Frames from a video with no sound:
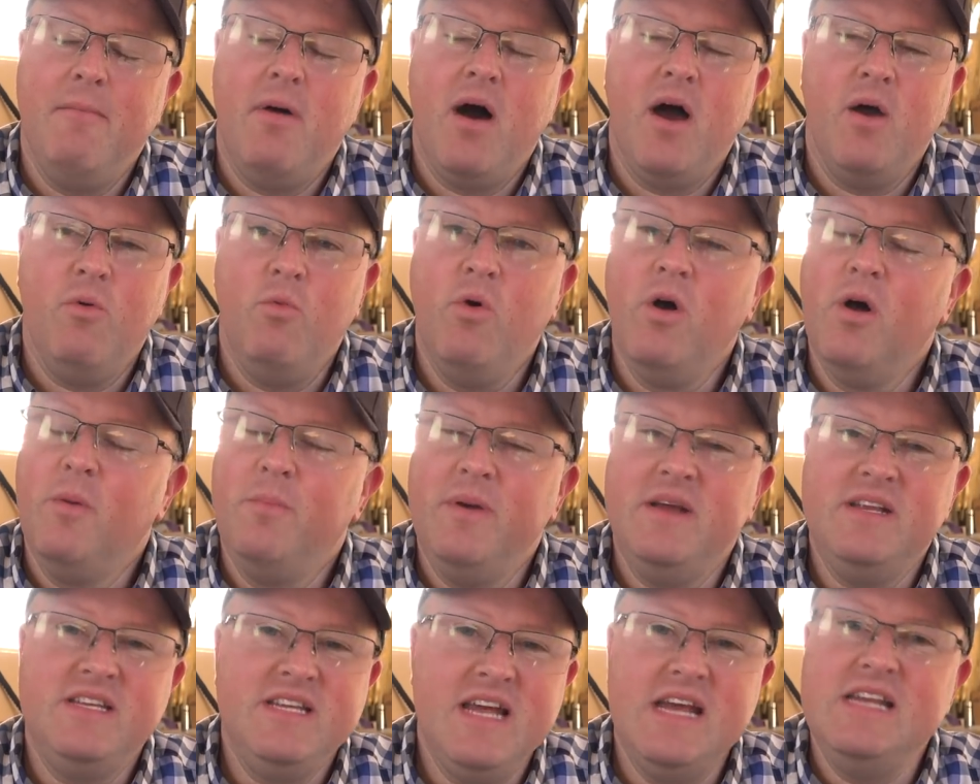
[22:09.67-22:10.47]
I
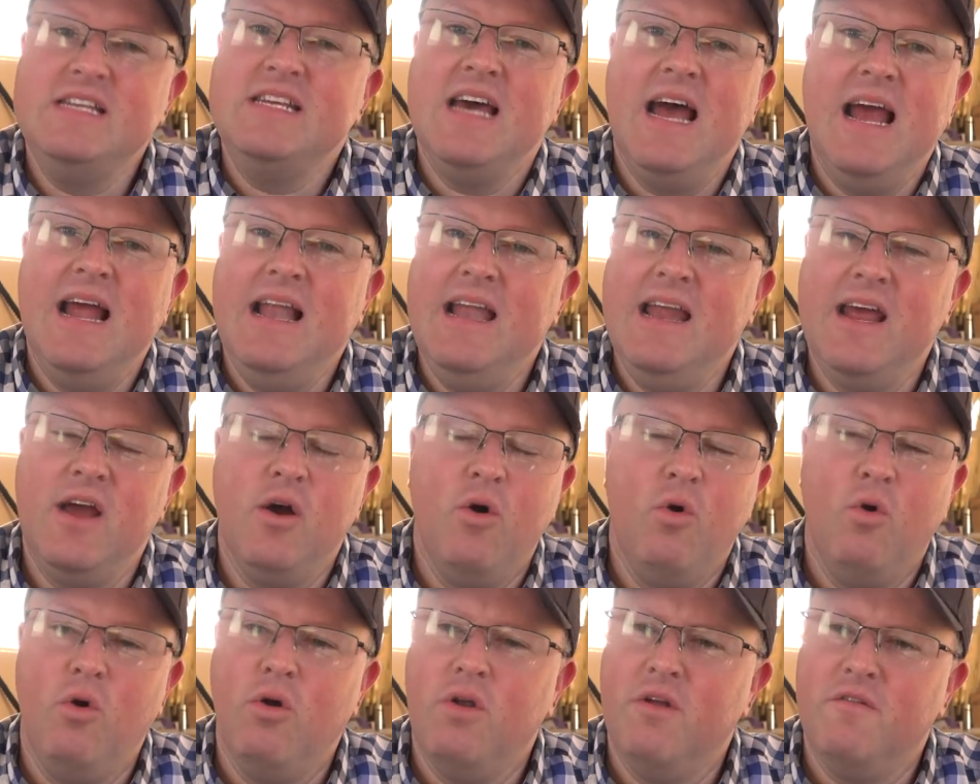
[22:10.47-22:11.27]
will be
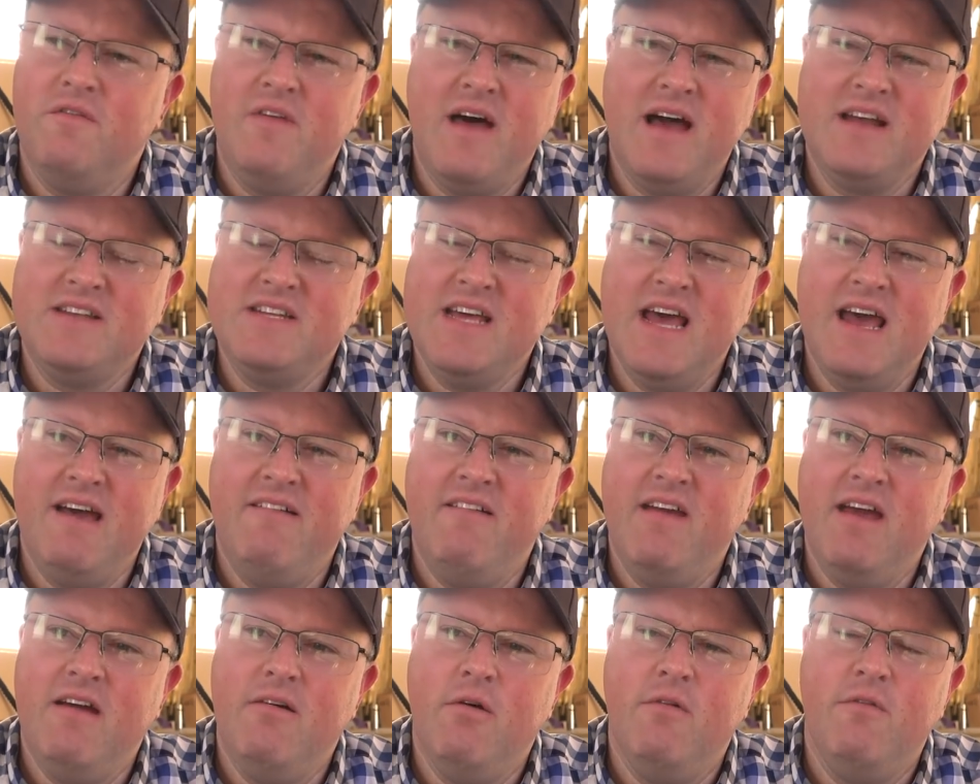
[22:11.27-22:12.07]
detailing all of that
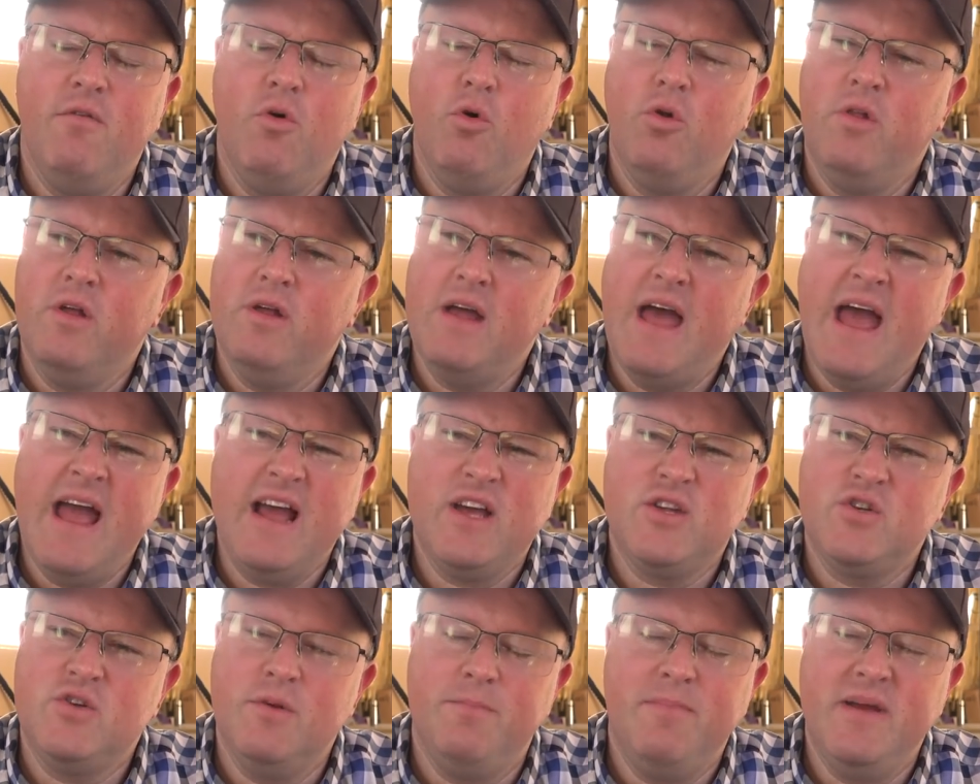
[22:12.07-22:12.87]
area of all the
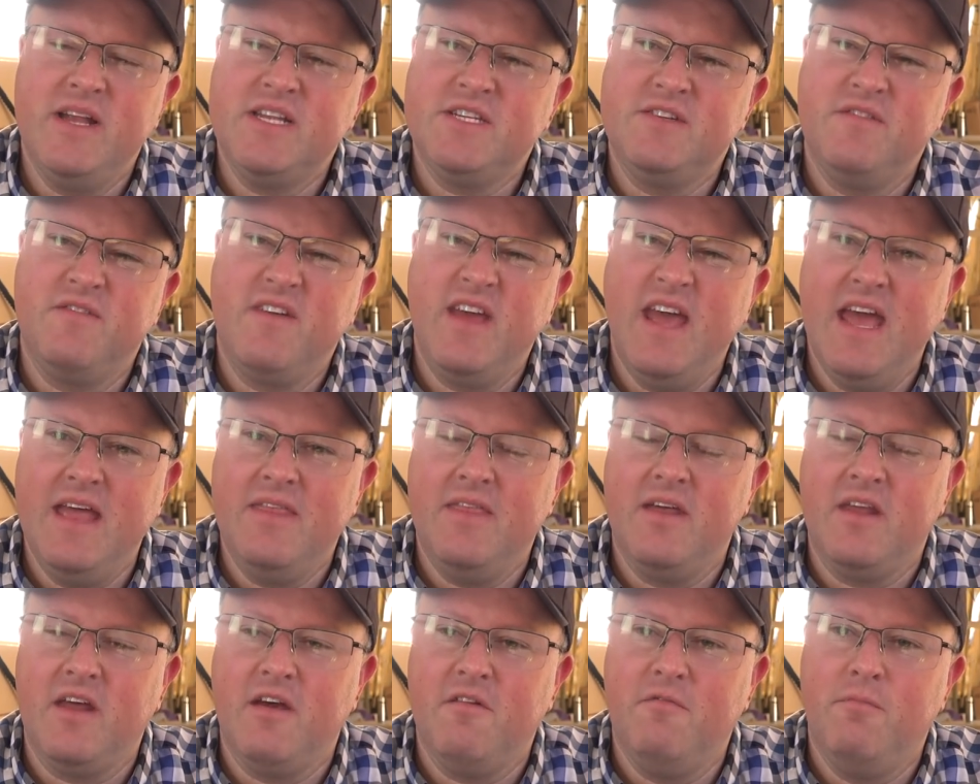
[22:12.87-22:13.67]
extra bits of
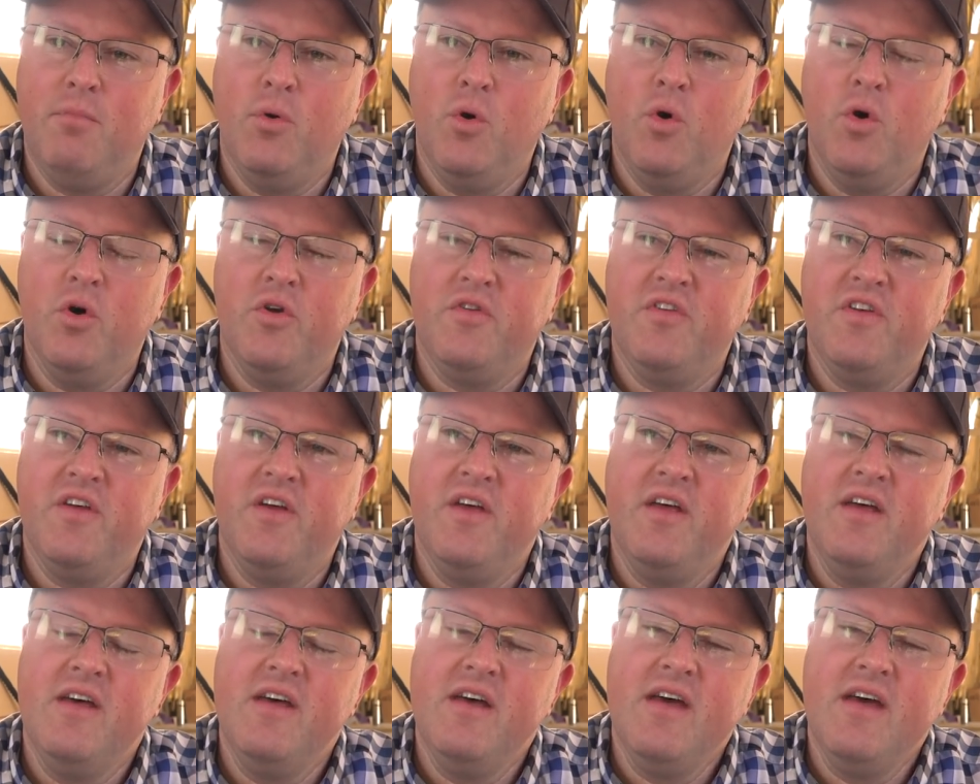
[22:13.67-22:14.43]
kit that I've bought